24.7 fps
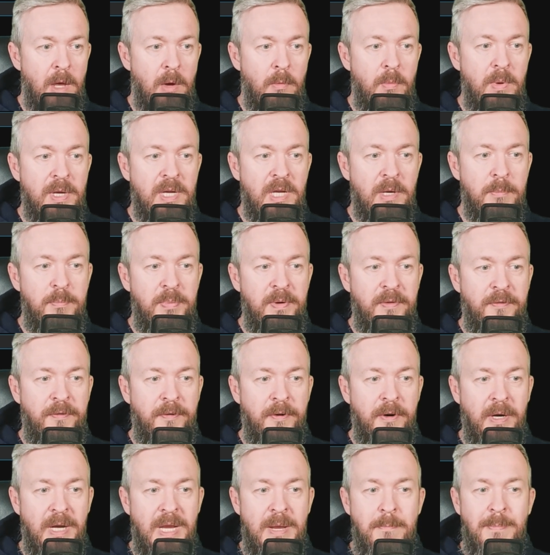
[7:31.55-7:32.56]
We can
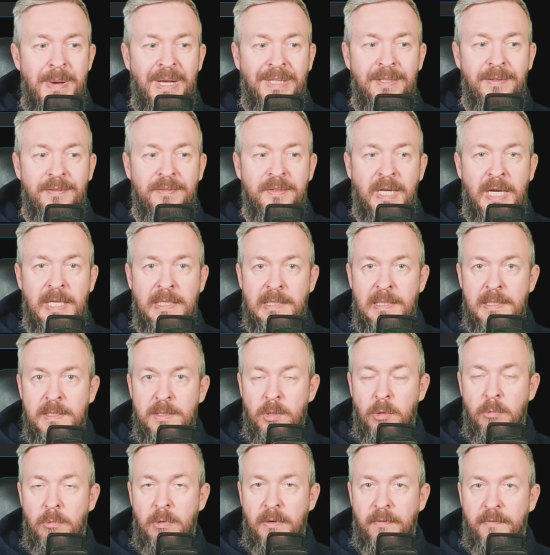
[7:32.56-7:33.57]
prefer embedded
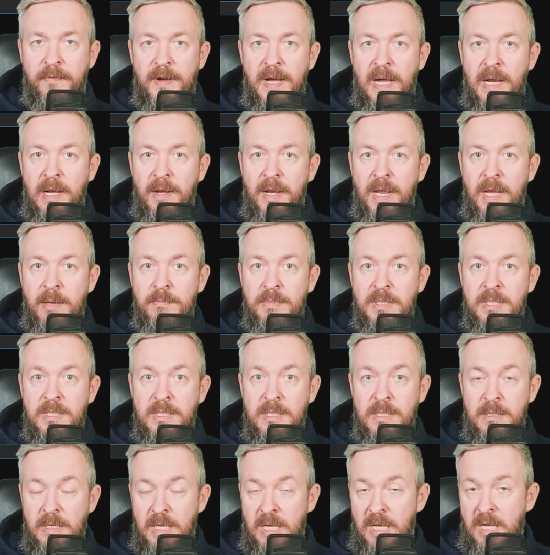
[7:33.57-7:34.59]
titles over file
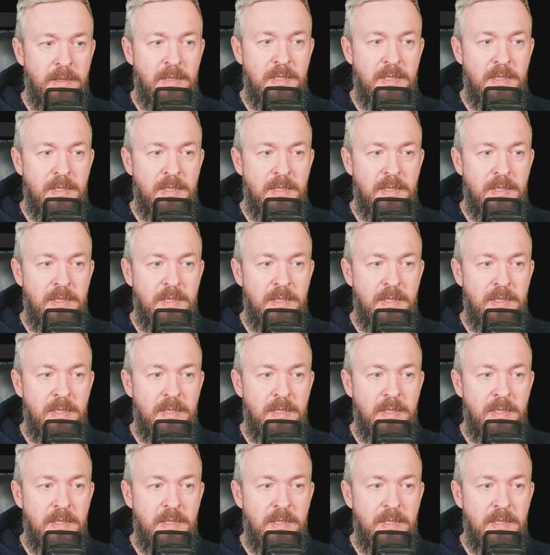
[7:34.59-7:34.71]
names,